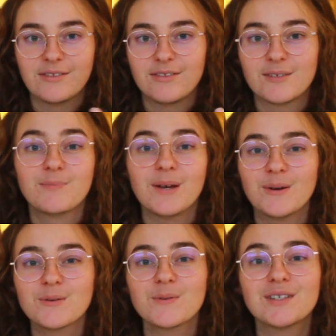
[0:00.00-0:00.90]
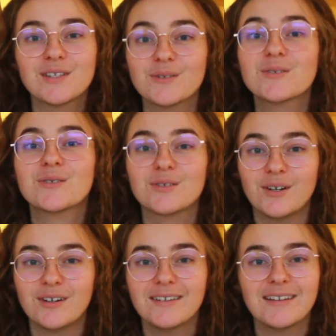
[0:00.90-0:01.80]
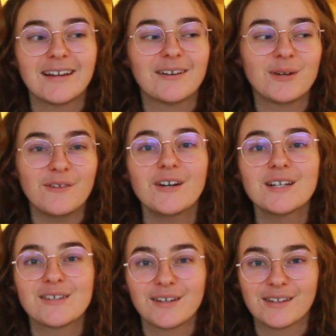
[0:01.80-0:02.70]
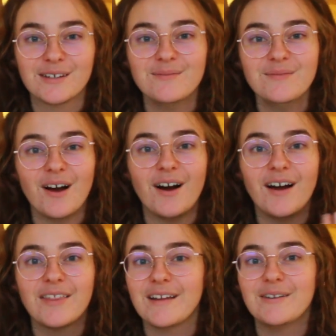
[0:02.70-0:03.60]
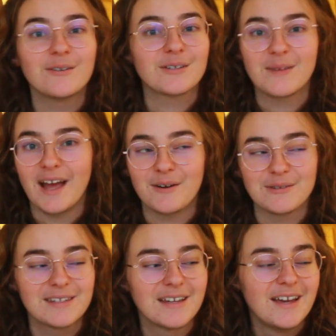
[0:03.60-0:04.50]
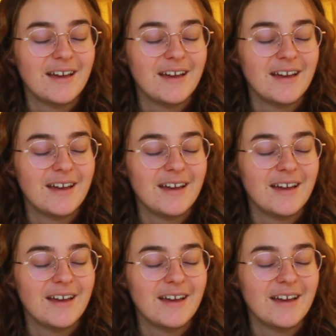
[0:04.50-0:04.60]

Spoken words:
the pills were so strong, like whenever I took them they knocked me out.